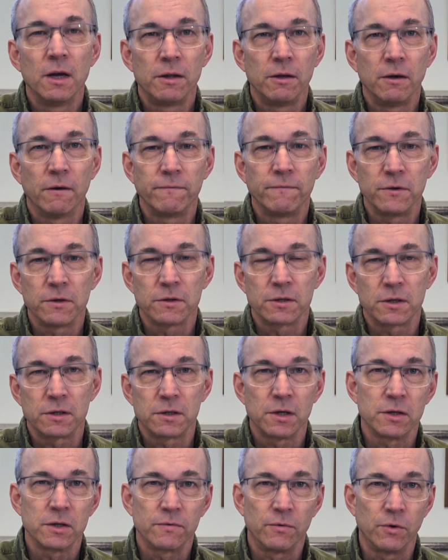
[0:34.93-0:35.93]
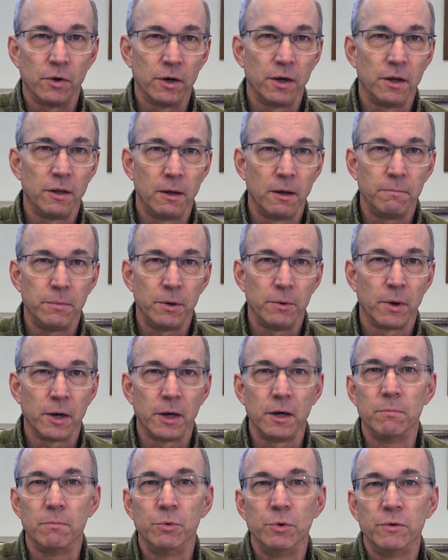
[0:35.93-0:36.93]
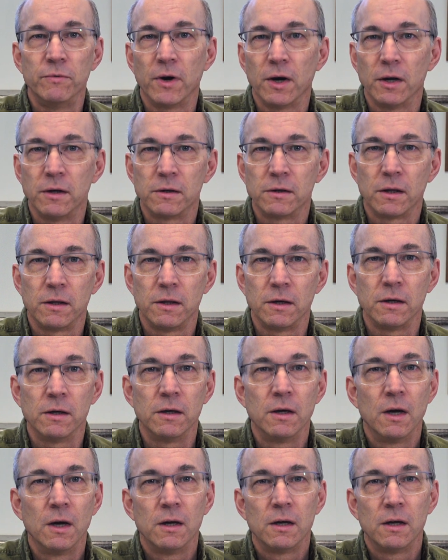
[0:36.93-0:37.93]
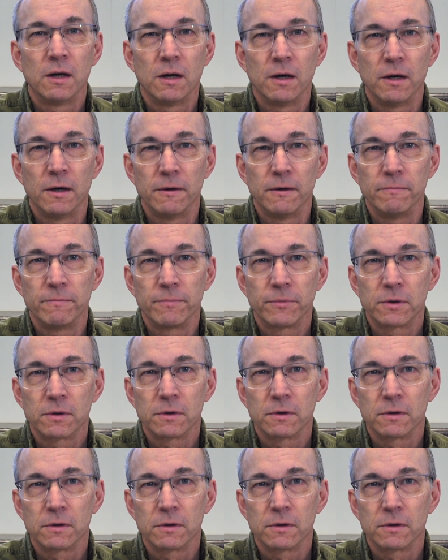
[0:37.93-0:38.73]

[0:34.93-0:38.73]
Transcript: They'll feel successful and then be ready to move on to the um,